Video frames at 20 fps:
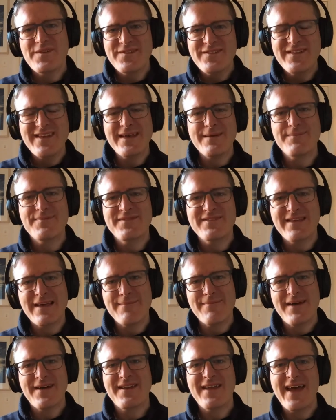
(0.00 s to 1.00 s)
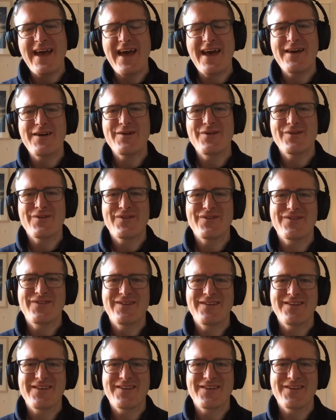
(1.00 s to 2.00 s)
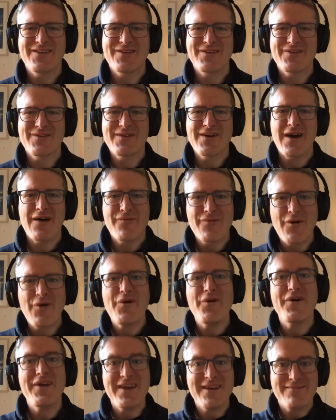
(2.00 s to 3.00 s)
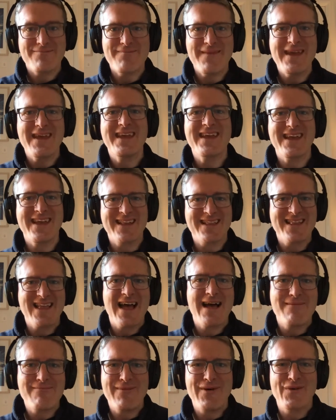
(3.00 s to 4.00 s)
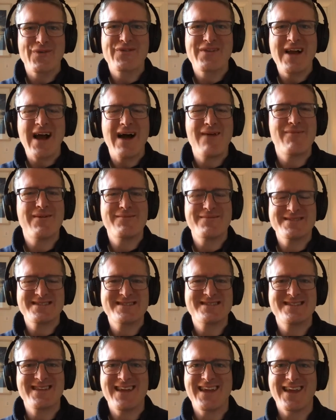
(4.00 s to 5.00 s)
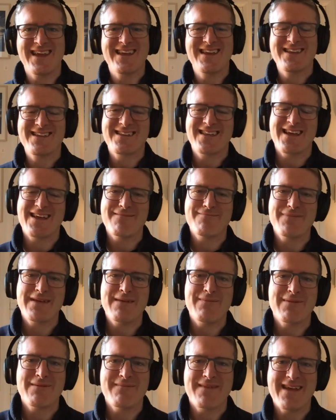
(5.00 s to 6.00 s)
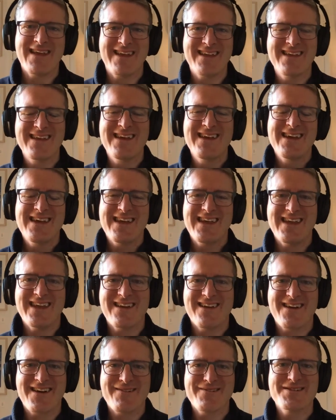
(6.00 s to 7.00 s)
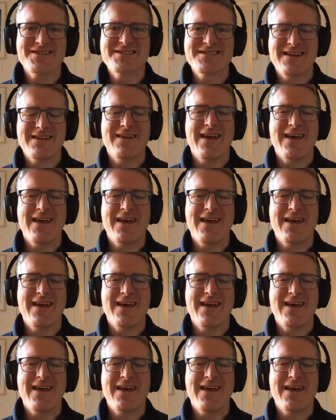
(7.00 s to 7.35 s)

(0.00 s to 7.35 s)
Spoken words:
tips about how to avoid making that most common mistake that people make in Irish,